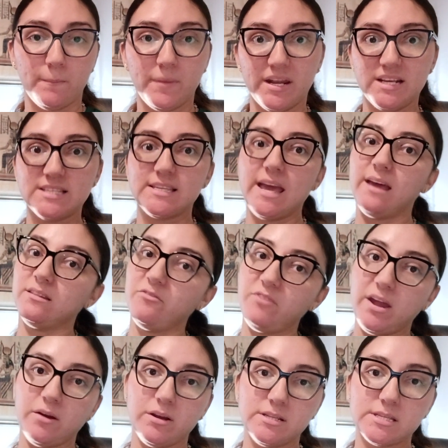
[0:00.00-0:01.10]
but it's at the
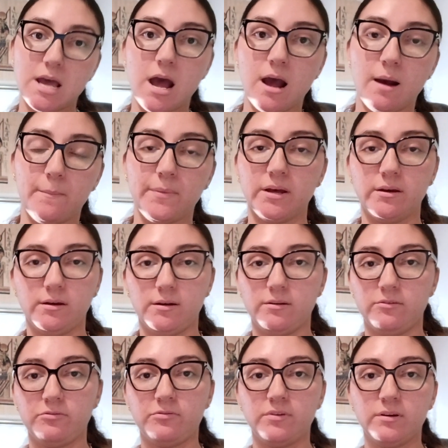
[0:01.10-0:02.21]
very top of